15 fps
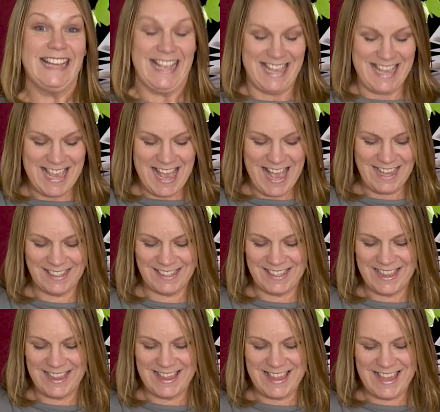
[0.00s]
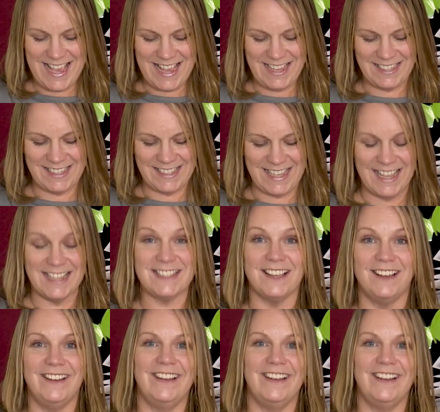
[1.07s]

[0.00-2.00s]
Yes, this says